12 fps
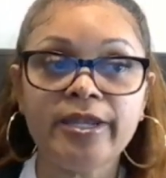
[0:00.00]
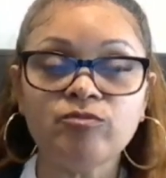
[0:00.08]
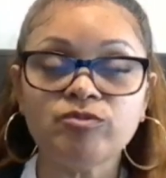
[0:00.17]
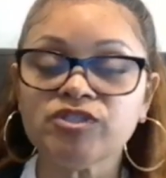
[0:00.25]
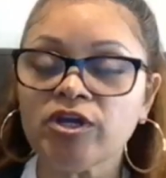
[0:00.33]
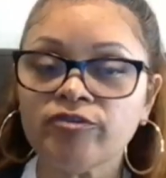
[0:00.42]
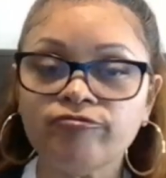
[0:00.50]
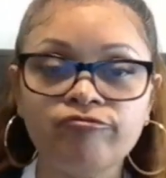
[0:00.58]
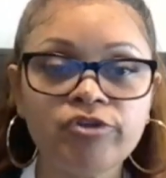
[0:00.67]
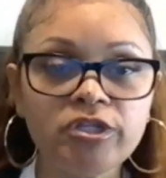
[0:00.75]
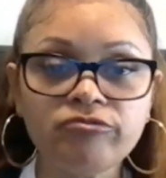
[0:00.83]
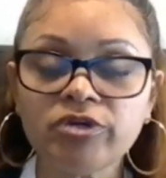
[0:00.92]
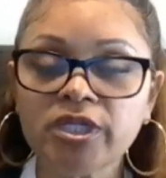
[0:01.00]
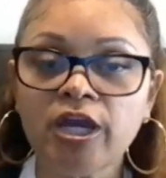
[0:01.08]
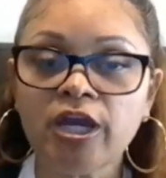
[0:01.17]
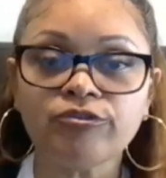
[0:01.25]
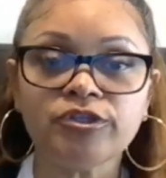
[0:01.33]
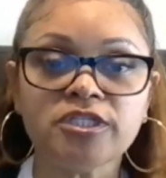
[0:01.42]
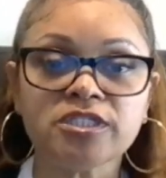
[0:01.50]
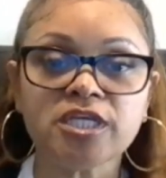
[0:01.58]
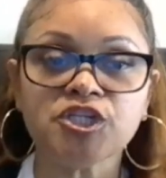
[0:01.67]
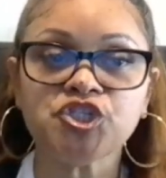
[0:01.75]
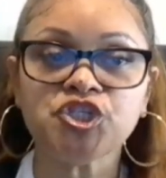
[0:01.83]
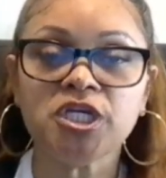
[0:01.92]
And it was a really, really
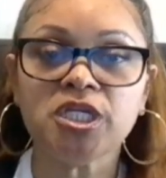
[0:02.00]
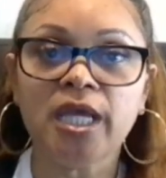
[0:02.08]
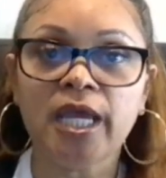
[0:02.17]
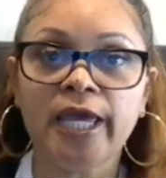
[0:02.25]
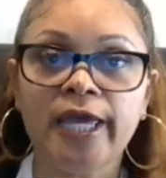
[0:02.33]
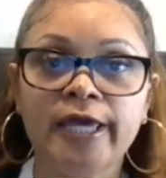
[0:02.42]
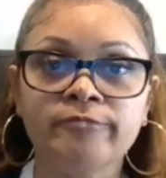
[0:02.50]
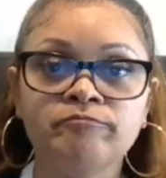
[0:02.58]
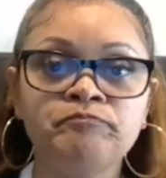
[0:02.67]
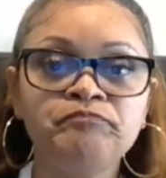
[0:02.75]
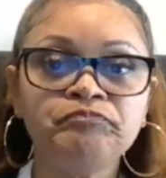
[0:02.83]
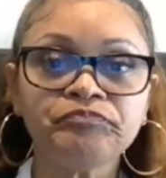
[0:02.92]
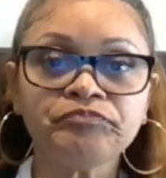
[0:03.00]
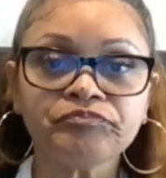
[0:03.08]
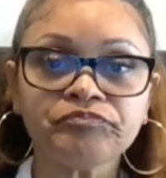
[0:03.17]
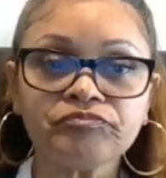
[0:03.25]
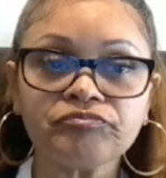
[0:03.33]
healthy discussion. And